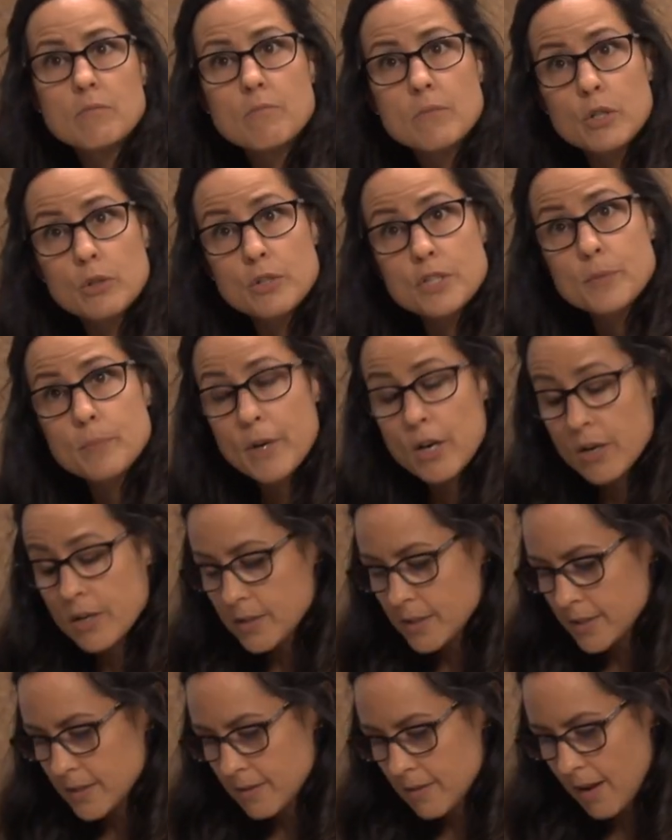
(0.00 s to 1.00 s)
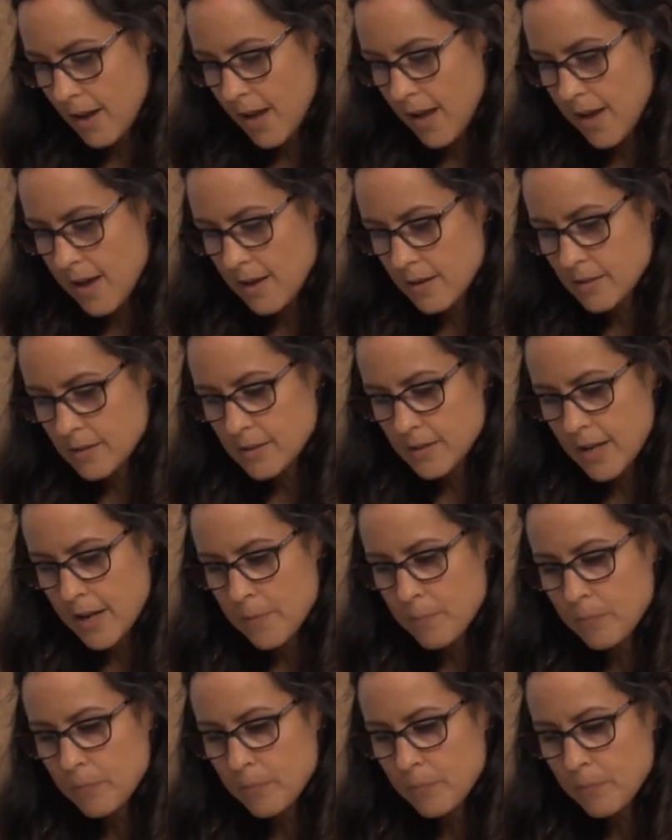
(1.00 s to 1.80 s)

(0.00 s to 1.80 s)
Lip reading: mineral spirits and